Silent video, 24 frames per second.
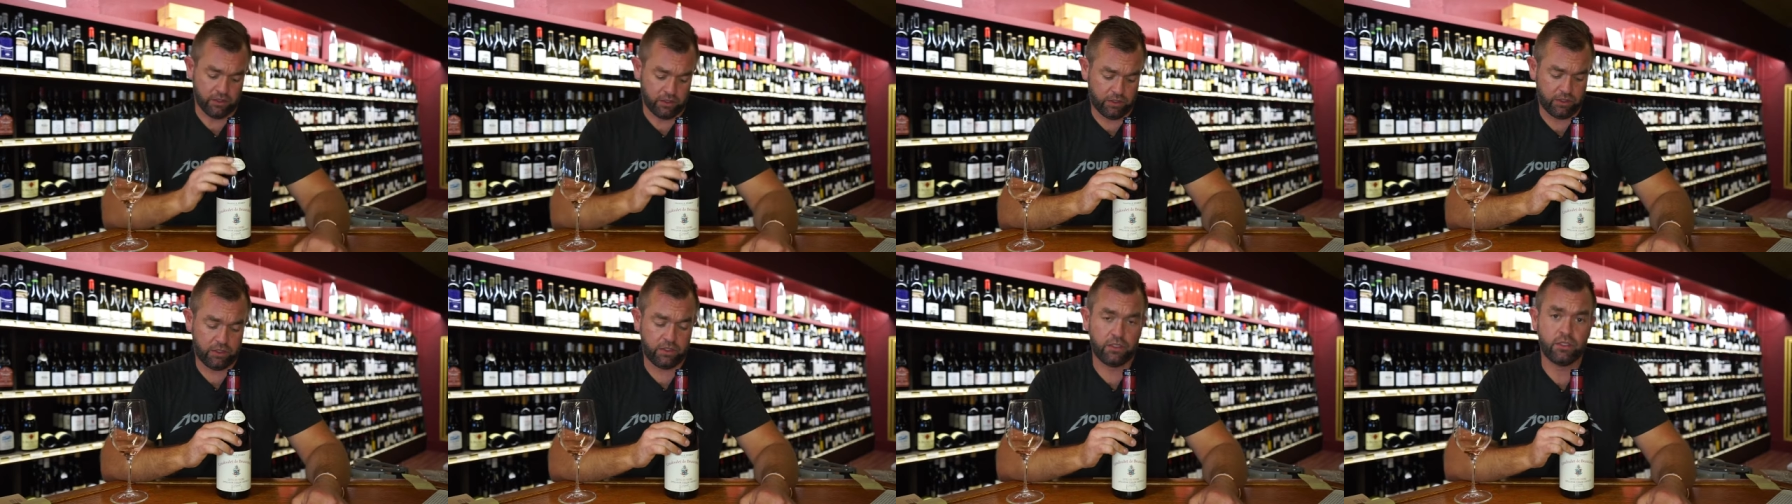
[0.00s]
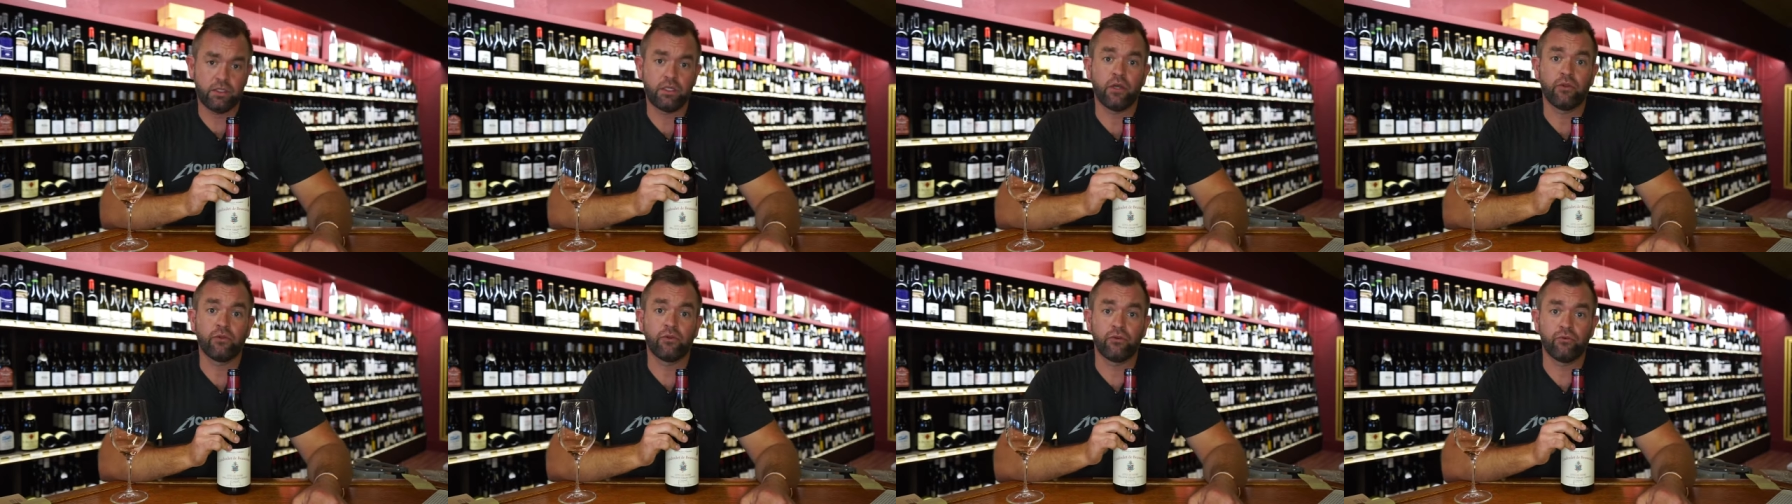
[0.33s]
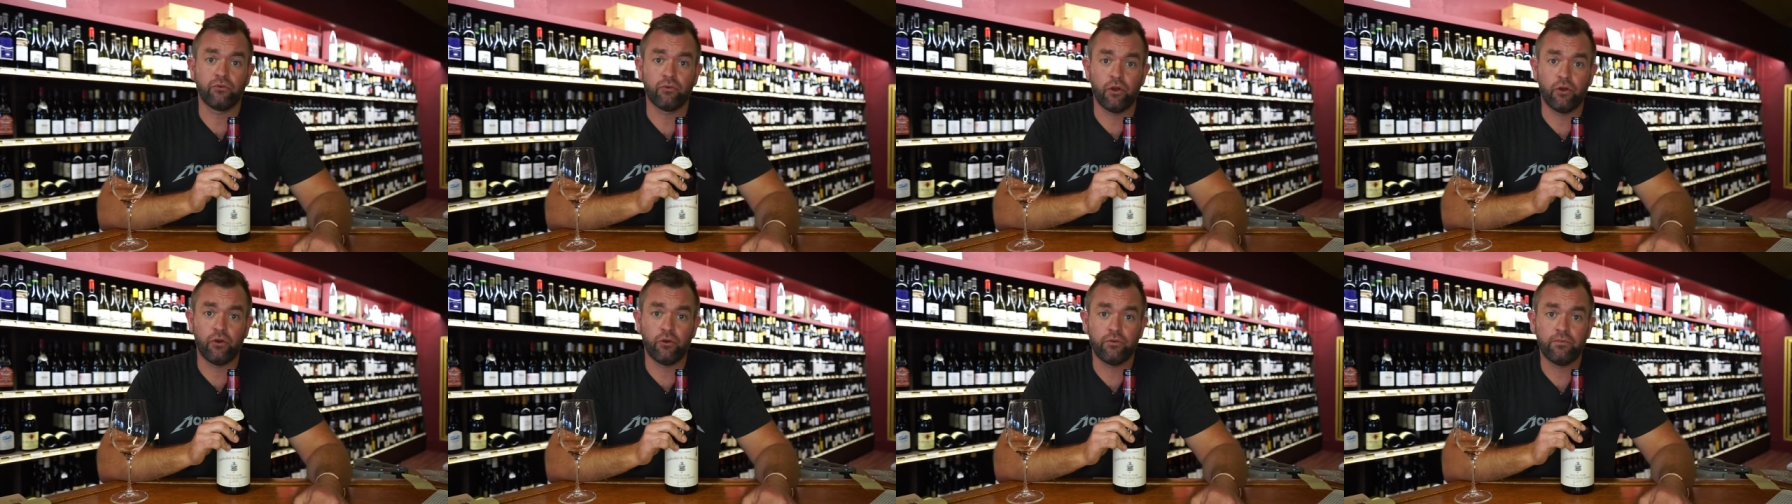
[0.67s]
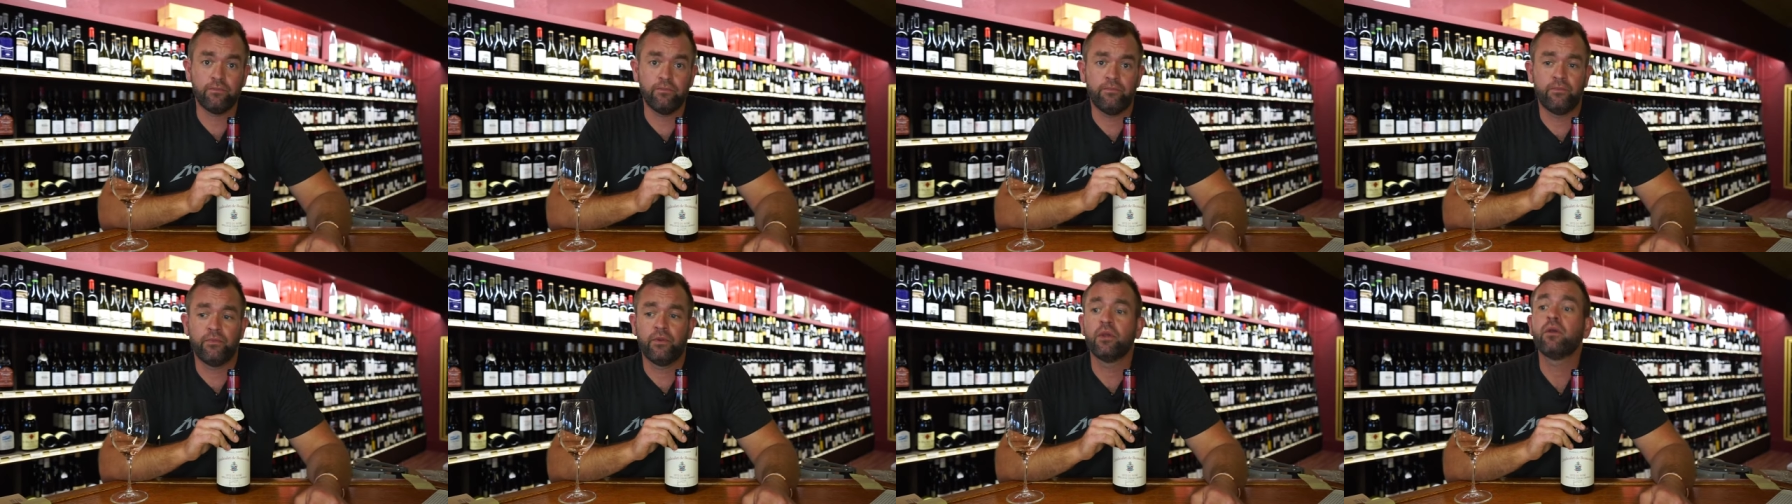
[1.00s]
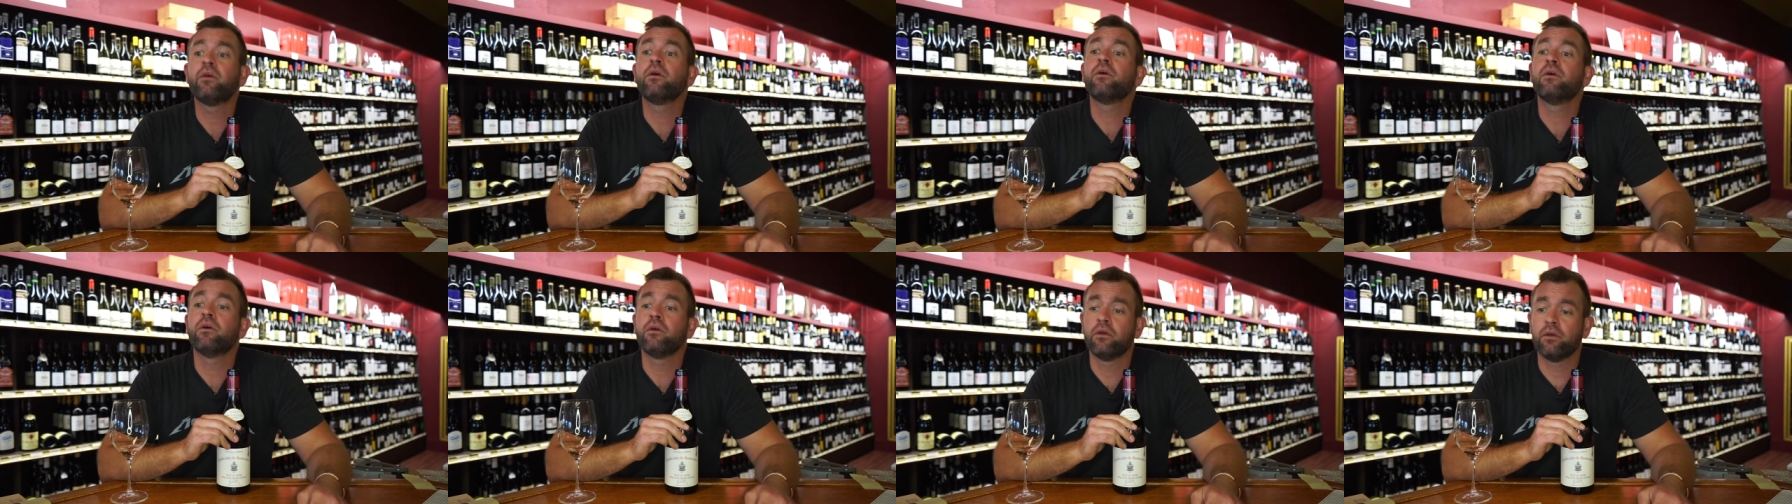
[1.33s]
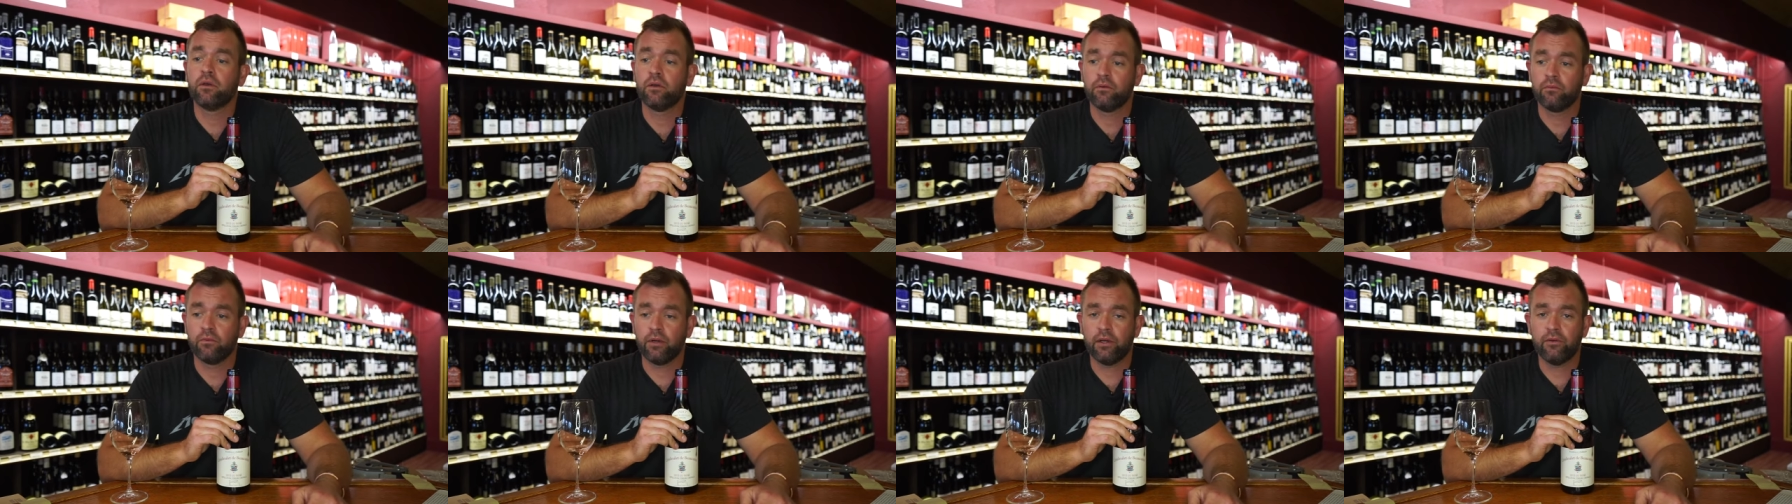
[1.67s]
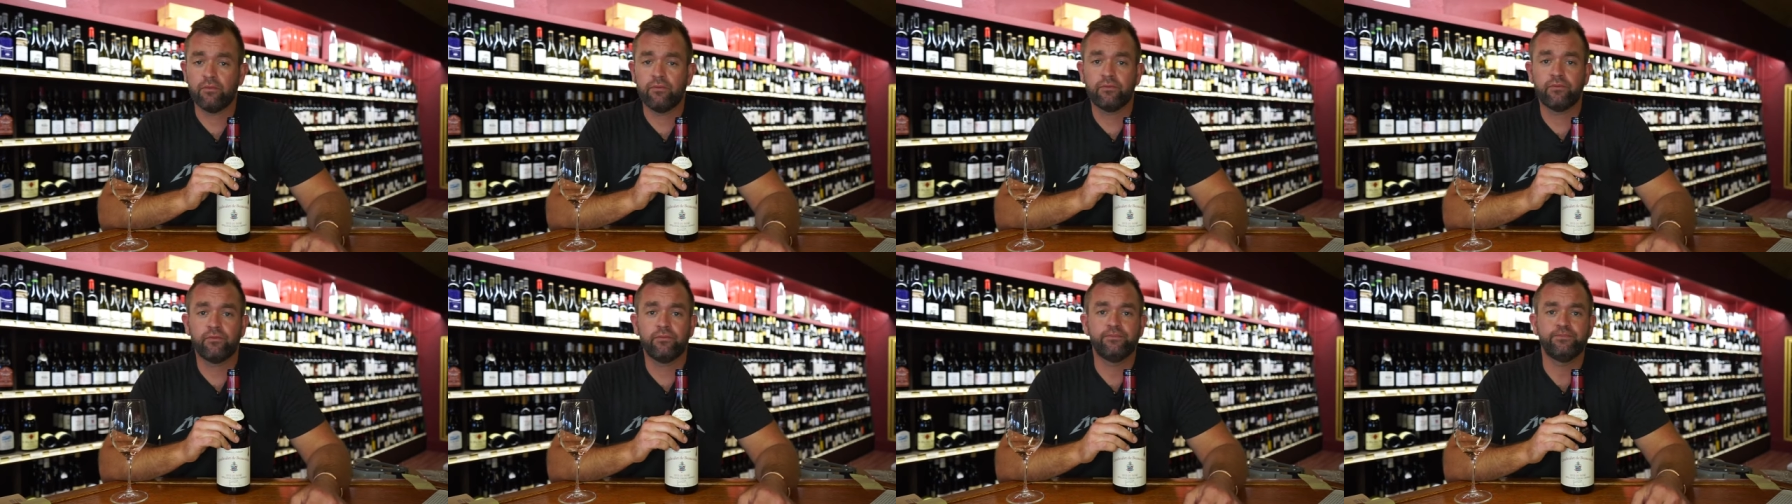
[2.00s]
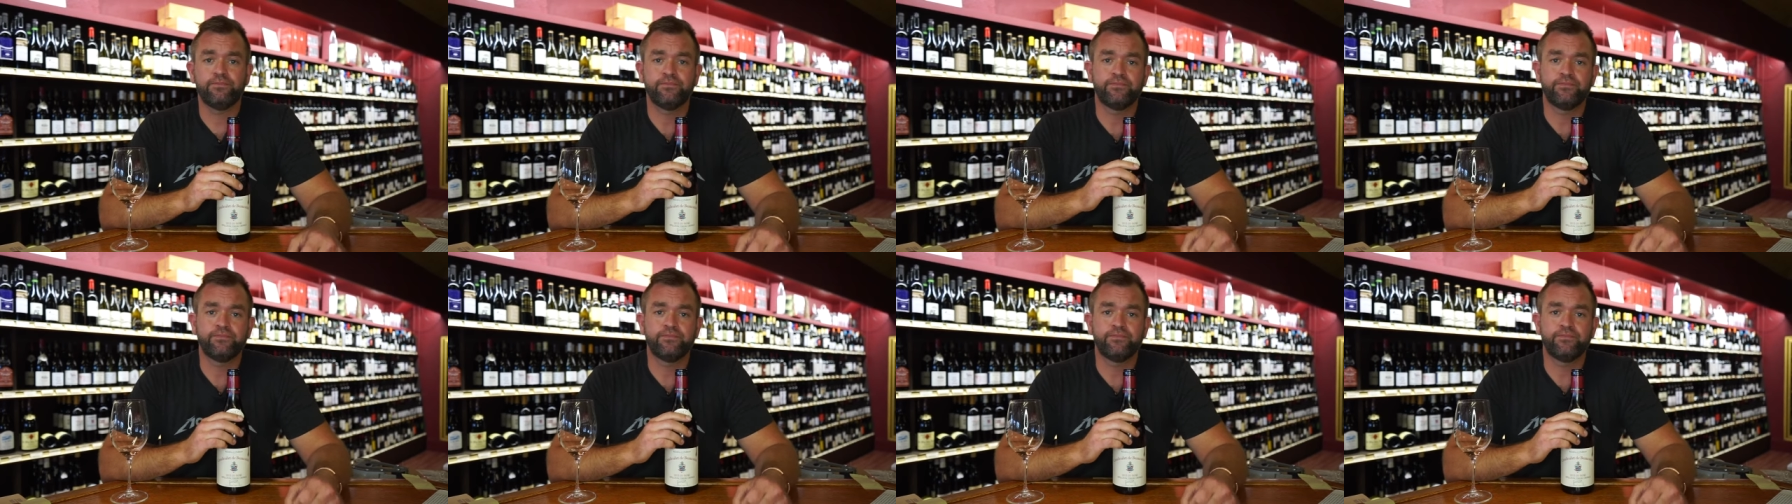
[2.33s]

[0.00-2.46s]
southern Rhone. Ralph?